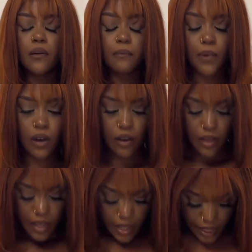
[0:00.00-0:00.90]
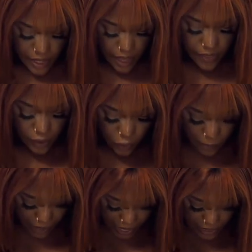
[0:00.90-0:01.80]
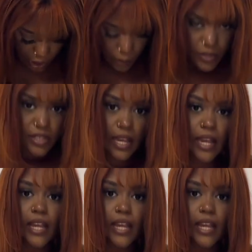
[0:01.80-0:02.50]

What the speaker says: But yeah, they're not bad. I would say